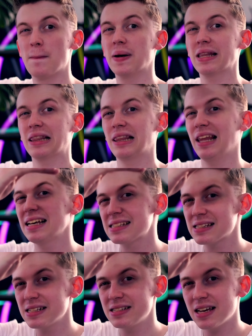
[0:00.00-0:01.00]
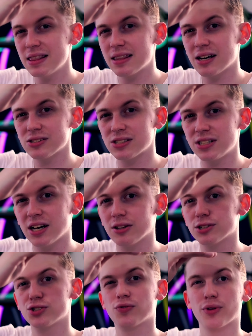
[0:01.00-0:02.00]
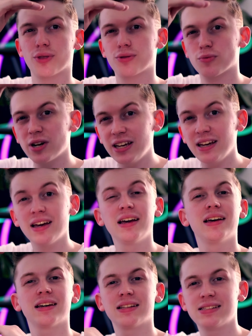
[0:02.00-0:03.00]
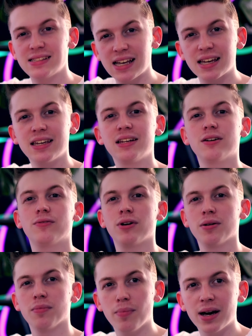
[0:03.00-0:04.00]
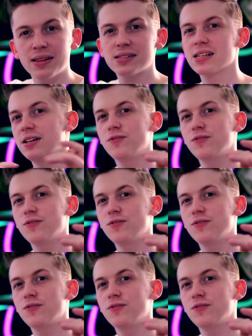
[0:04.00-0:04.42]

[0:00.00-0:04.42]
but less than $10,000 for 3 consecutive months.